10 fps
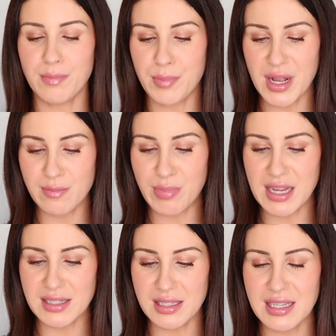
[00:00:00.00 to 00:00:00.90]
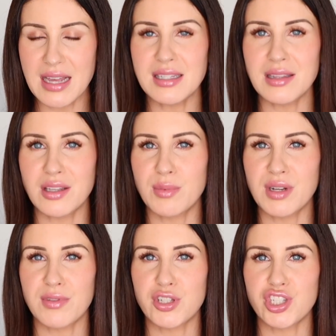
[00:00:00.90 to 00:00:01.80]
But because this has a little bit
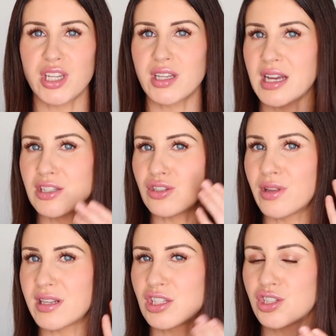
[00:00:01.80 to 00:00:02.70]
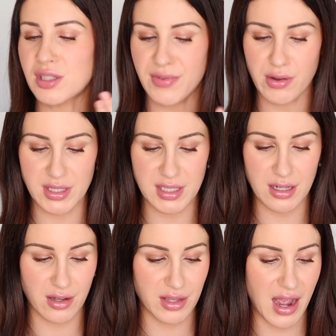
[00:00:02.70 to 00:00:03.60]
of a sheen, I do like to just focus it
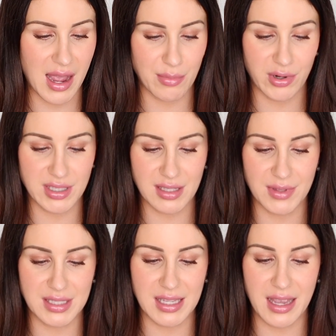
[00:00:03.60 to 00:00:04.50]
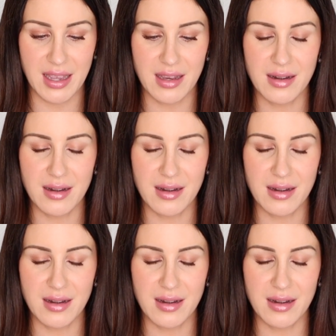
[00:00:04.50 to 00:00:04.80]
on the high points of the skin.